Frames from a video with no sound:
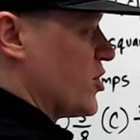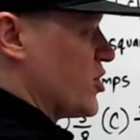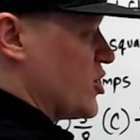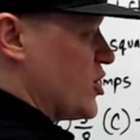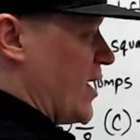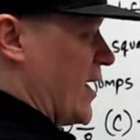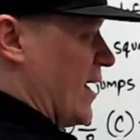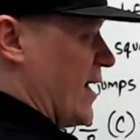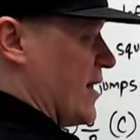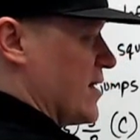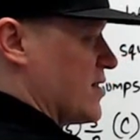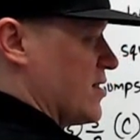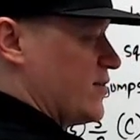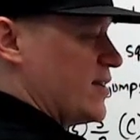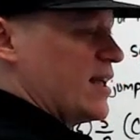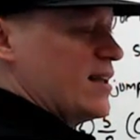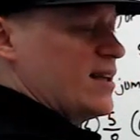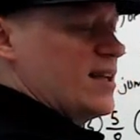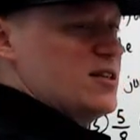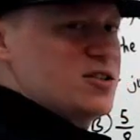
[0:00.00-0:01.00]
chance
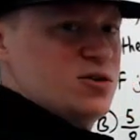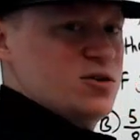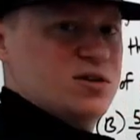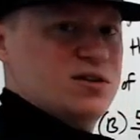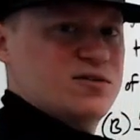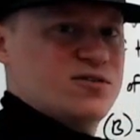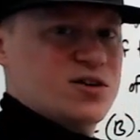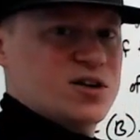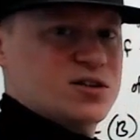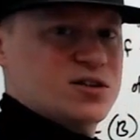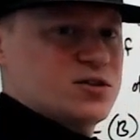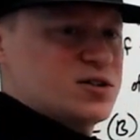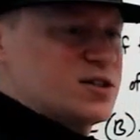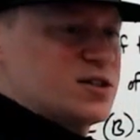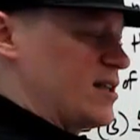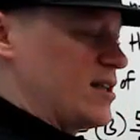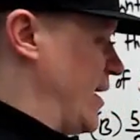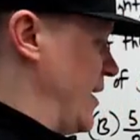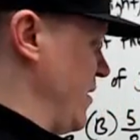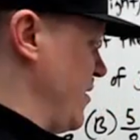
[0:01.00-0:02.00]
of getting to a vertical
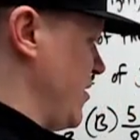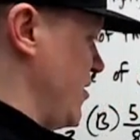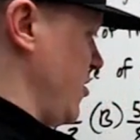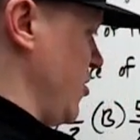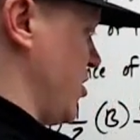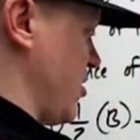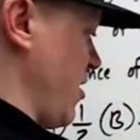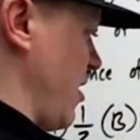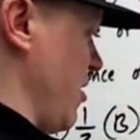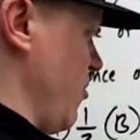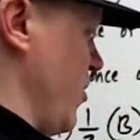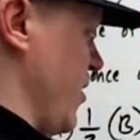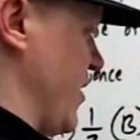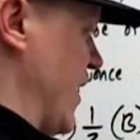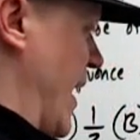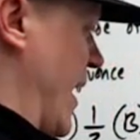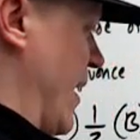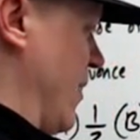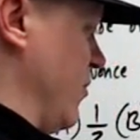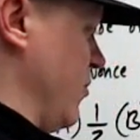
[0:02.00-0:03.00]
side. So start with
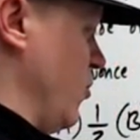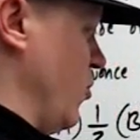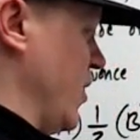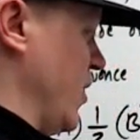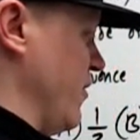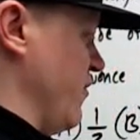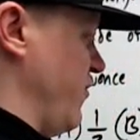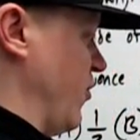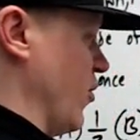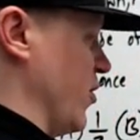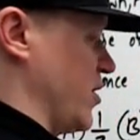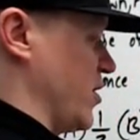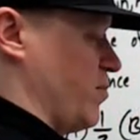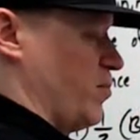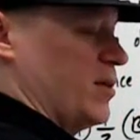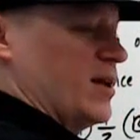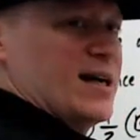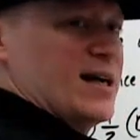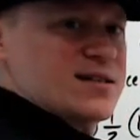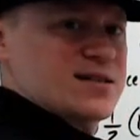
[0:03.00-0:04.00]
that, 1 fourth
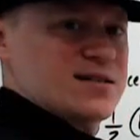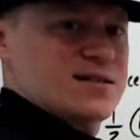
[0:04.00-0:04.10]
plus.